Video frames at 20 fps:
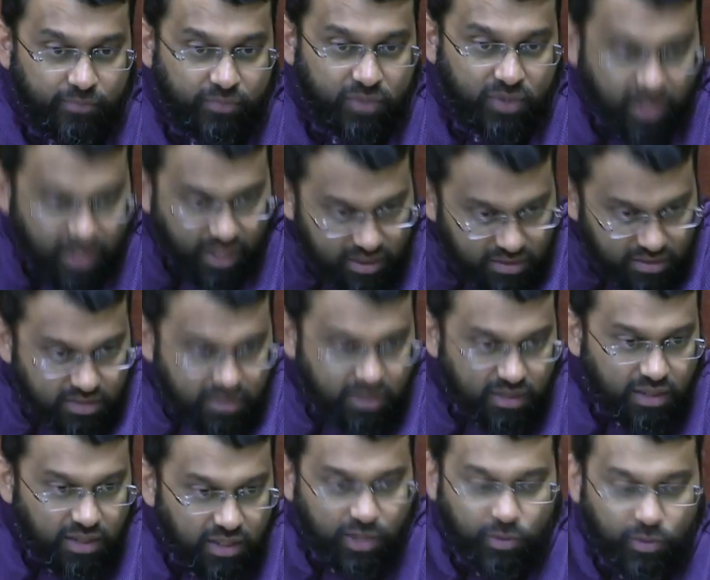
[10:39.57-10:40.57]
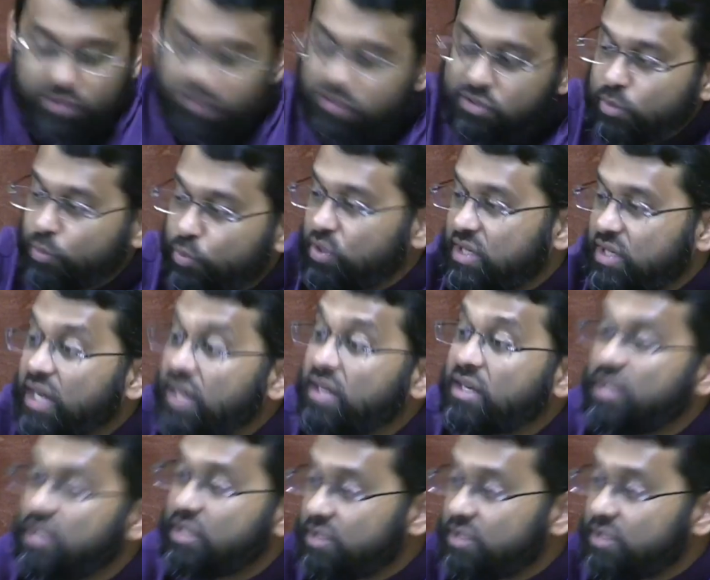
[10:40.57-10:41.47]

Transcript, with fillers: and he wants to protect his